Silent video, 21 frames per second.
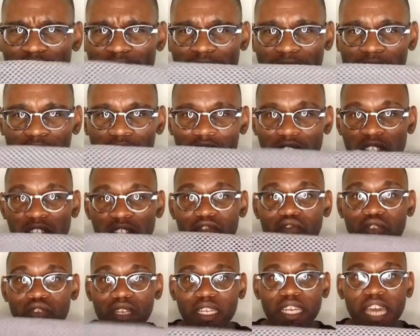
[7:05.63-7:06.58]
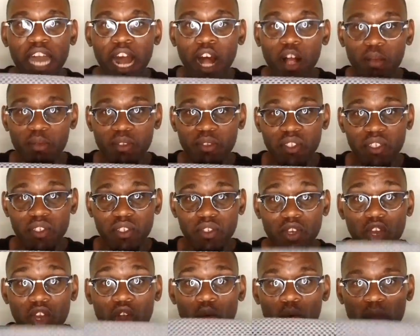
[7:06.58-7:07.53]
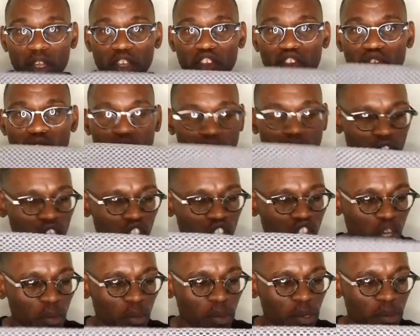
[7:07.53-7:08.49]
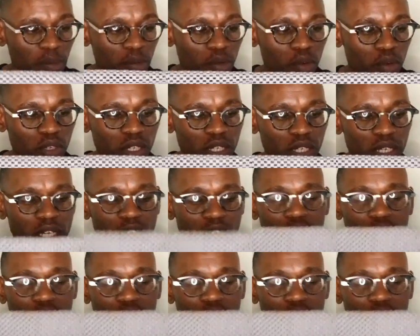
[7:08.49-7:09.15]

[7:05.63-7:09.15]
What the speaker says: and this really helps it when your chopping board